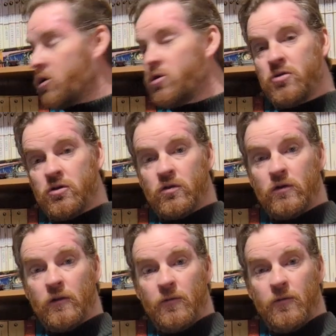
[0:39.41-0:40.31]

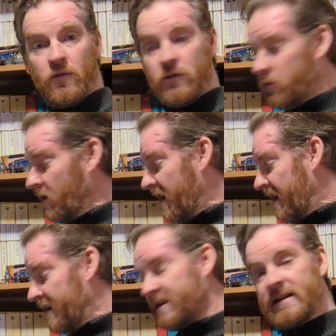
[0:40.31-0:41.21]
nous, vous,
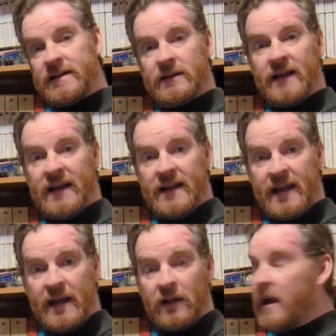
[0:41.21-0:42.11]
and il and
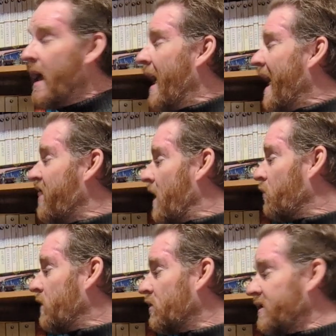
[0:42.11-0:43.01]
elle. And then
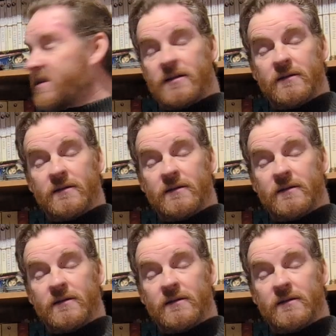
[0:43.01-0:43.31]
we would